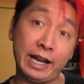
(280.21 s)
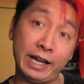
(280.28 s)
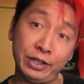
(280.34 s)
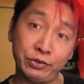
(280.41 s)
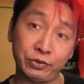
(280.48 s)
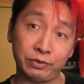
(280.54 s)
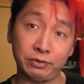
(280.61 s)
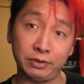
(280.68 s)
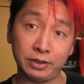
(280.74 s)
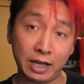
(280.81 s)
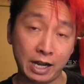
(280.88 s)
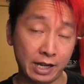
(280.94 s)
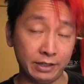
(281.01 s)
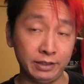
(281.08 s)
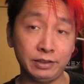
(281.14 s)
and
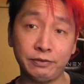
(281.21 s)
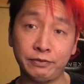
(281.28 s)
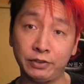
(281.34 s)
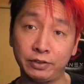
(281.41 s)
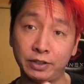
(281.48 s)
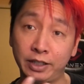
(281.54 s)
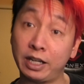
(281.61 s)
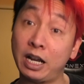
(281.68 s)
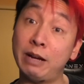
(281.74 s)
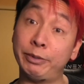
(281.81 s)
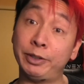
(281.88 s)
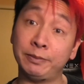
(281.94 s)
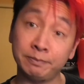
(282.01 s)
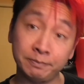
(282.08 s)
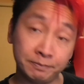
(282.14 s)
artist for uh, Karmen.